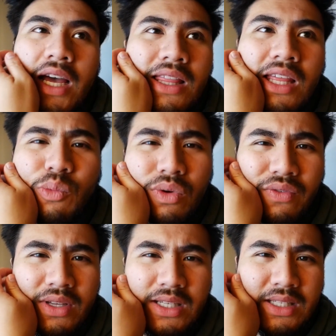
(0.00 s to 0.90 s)
I think we
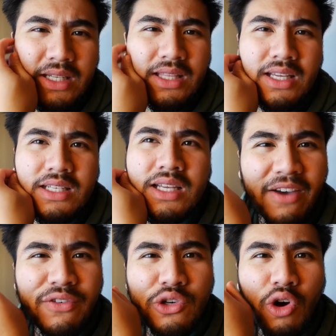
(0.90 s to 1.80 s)
visited this
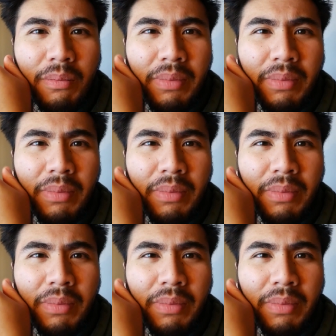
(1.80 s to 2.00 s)
gift shop,